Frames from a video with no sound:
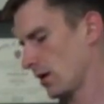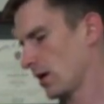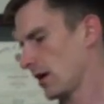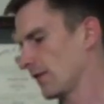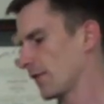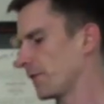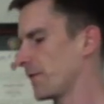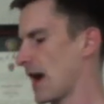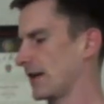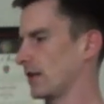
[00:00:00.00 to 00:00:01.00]
And so
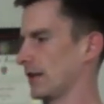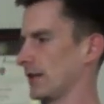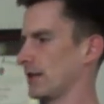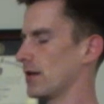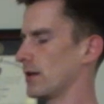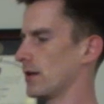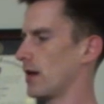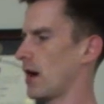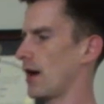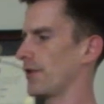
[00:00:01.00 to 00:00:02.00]
finally,
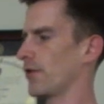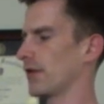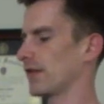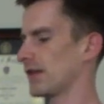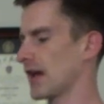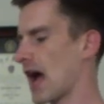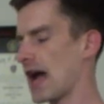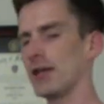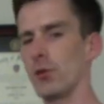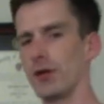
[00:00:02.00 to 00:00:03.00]
there is the
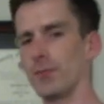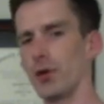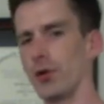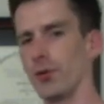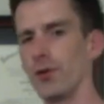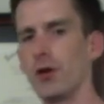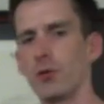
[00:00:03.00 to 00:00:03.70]
hyoid bone,